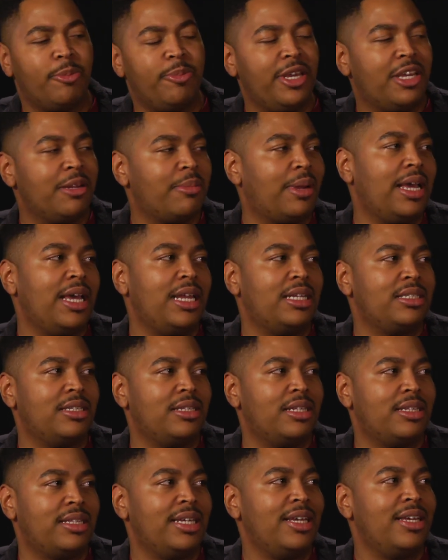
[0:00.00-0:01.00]
peeking my head
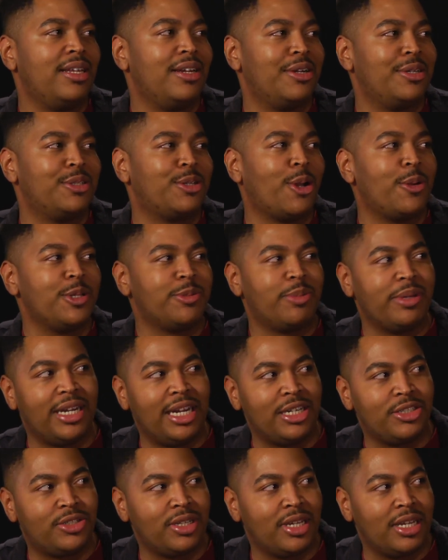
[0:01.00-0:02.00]
into the theater has always been
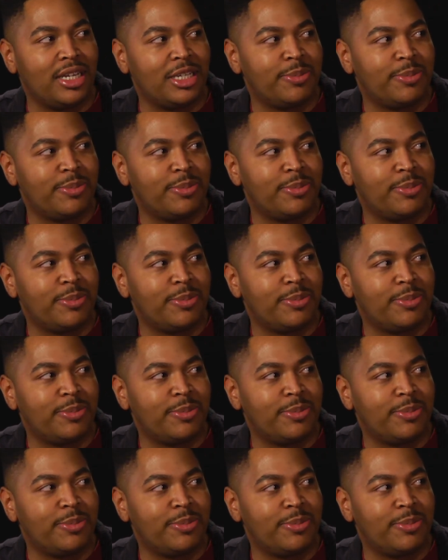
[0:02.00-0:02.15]
an interesting